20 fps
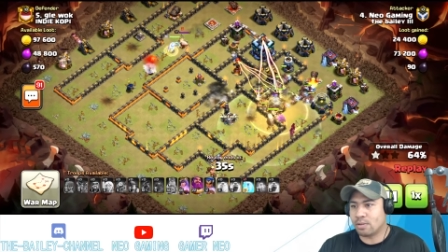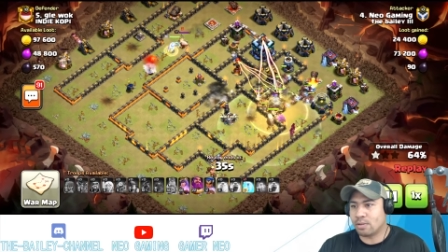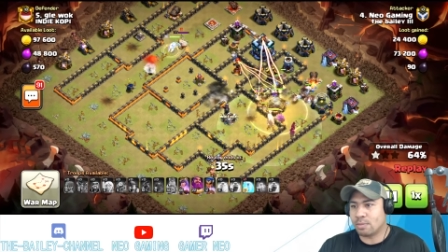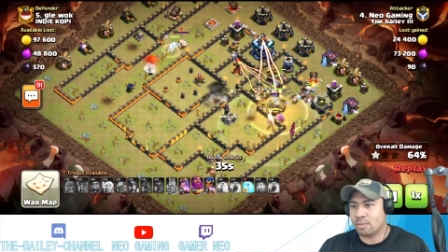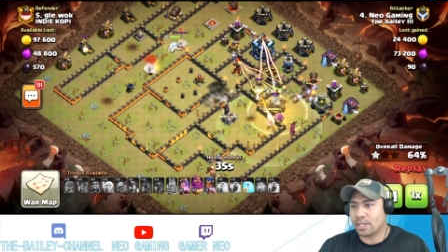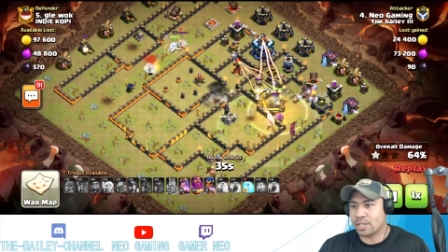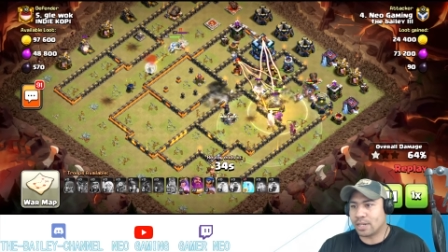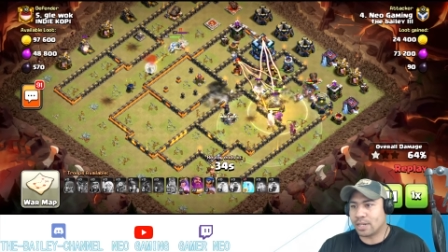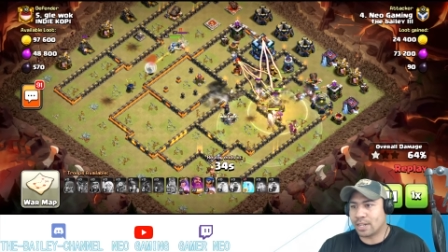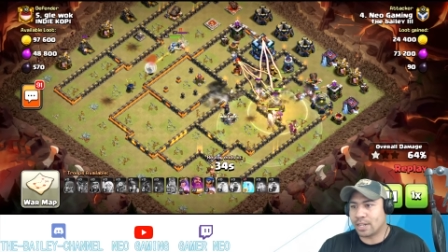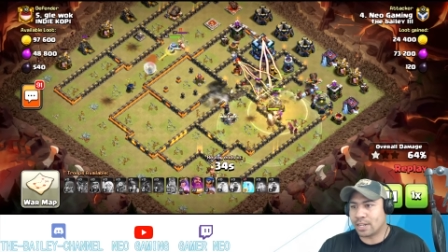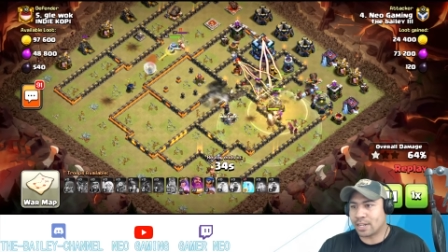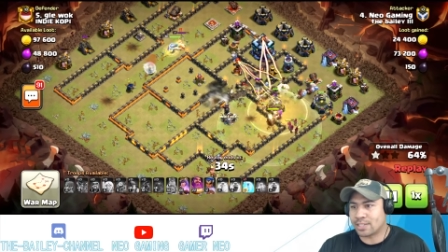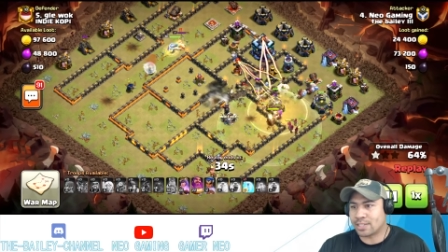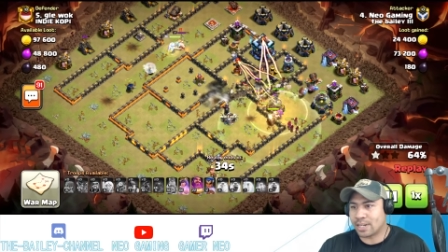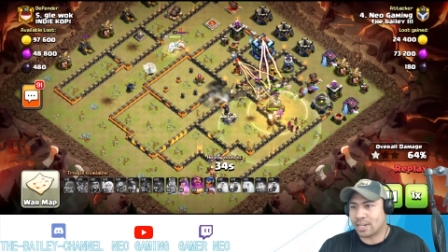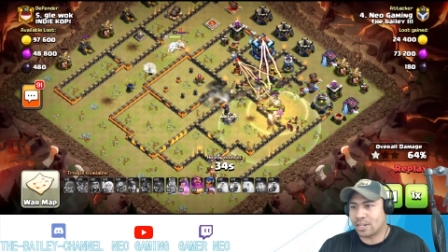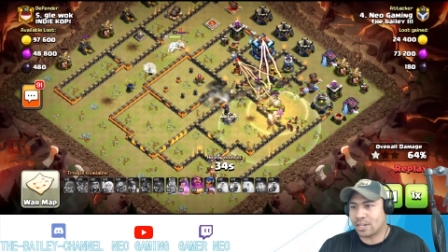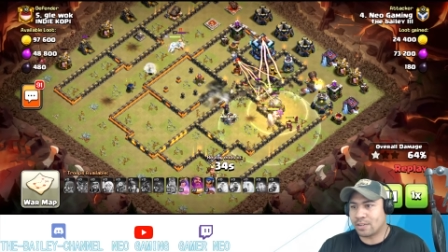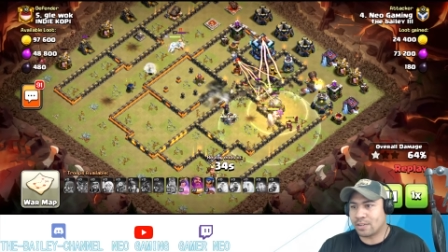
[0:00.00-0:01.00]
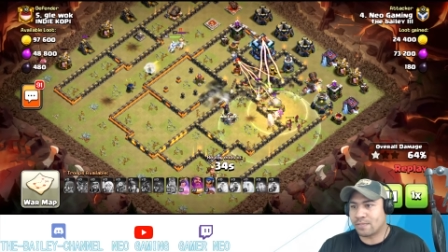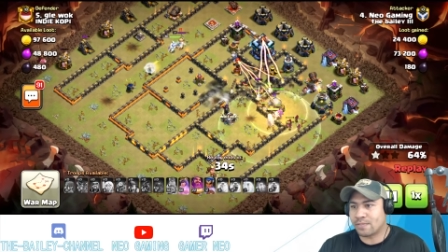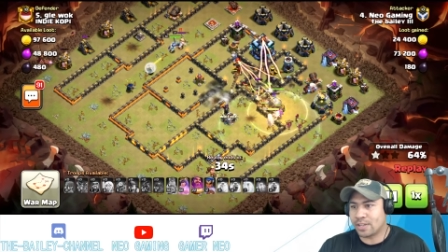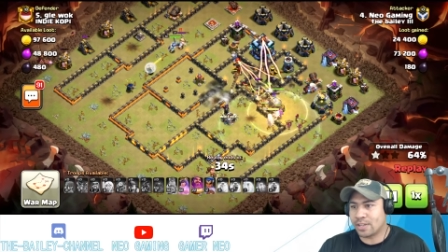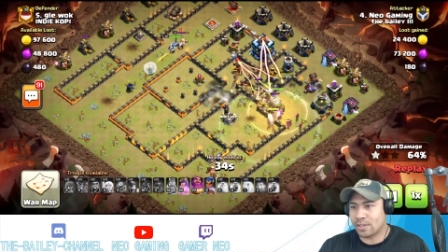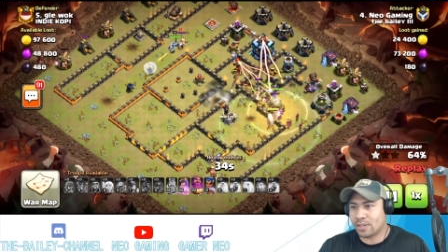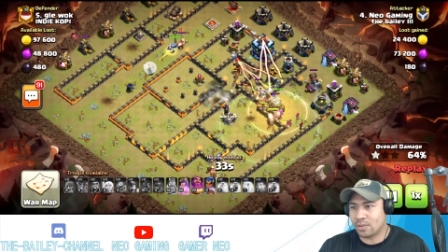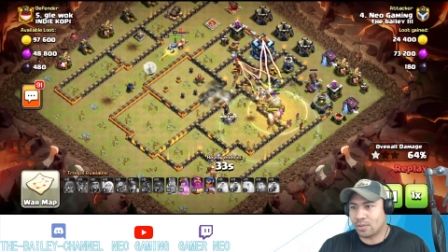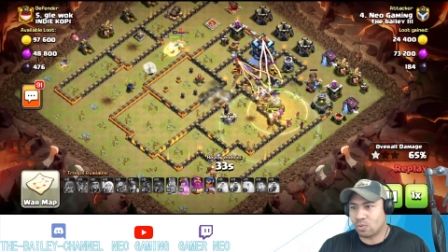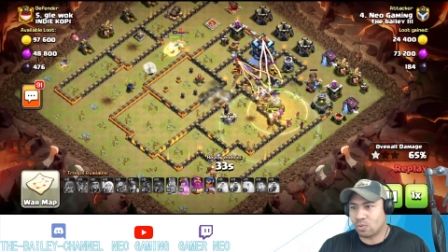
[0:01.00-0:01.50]
but because I could have
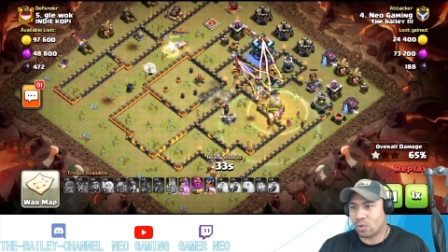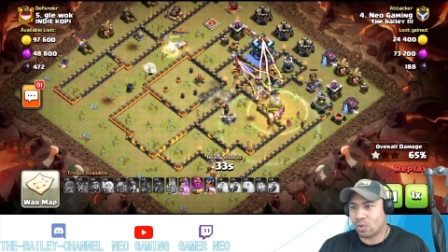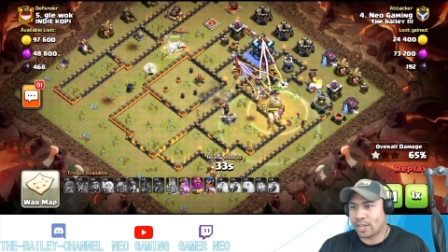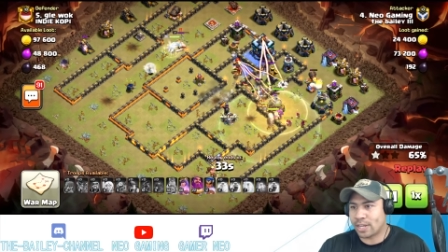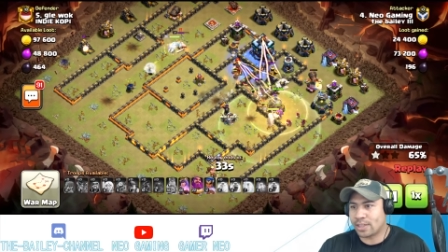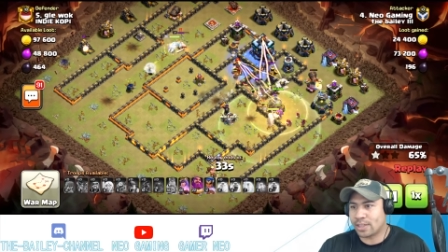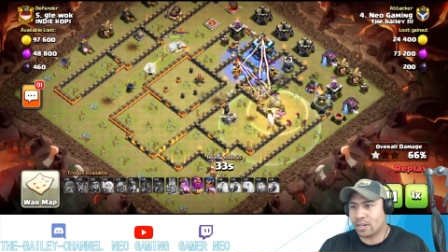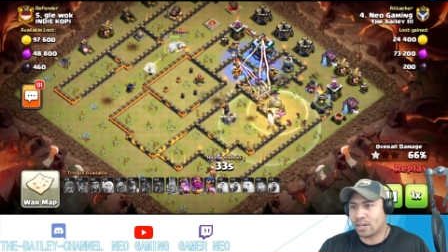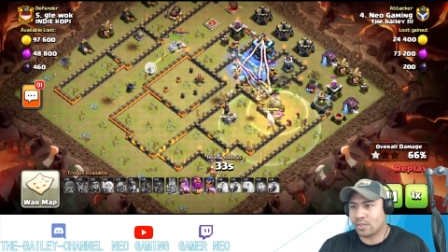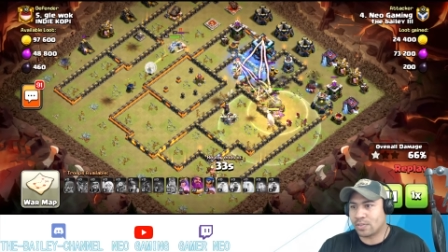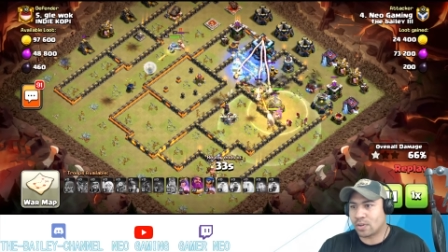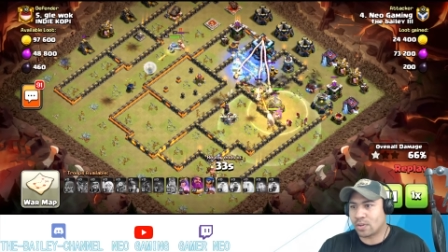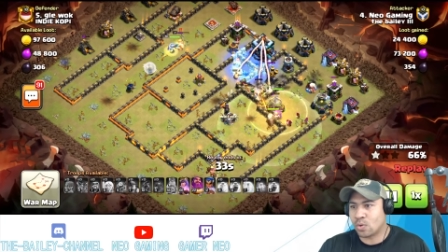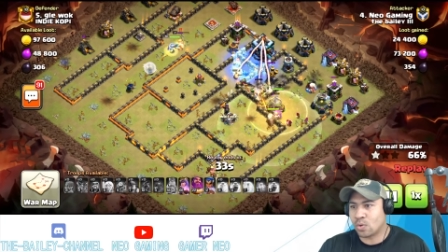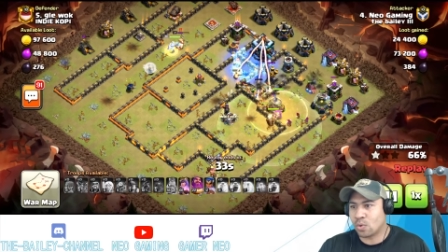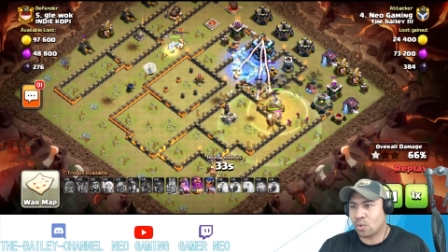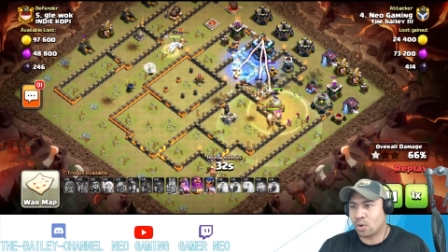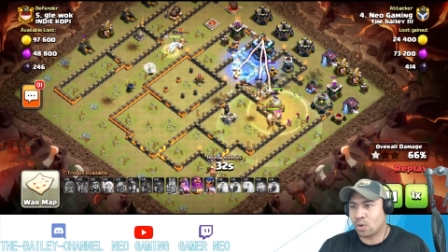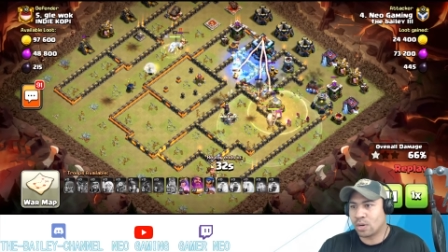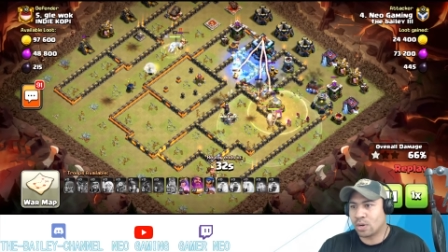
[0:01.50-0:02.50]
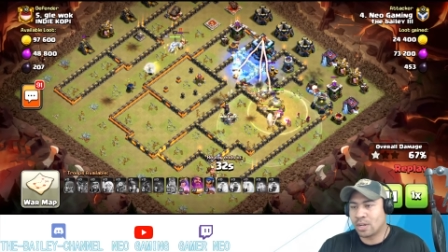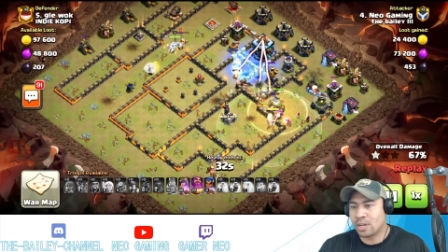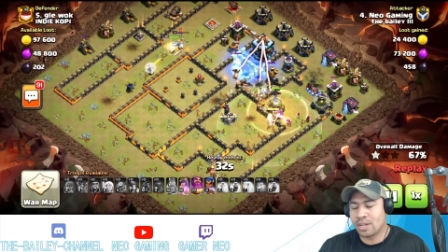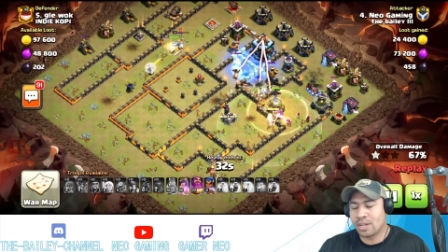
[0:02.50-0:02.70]
healed right there in the core.